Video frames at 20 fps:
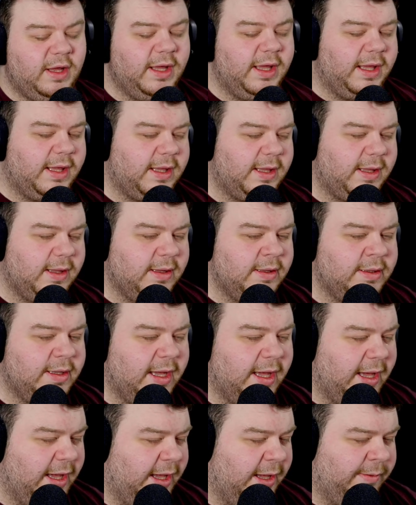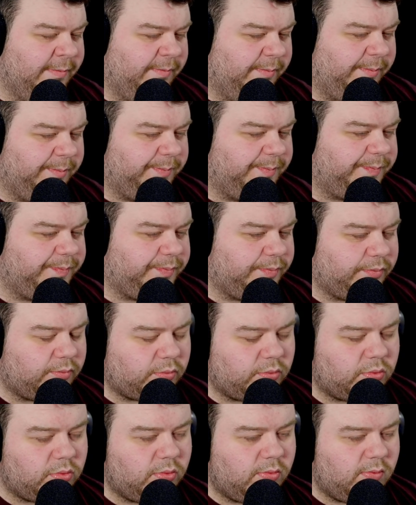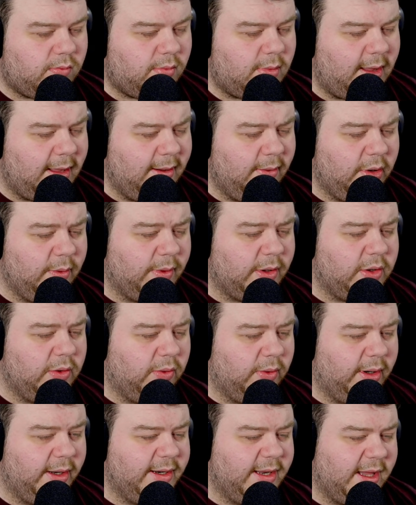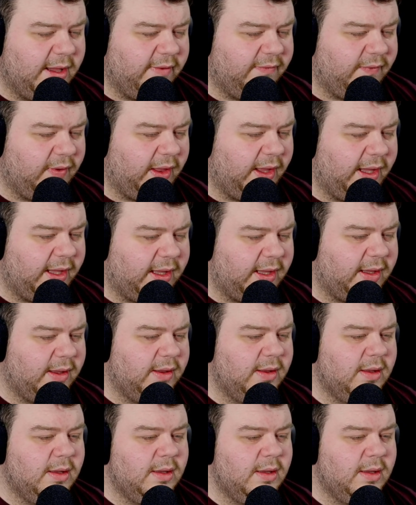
for like um, what do I call it now? For like,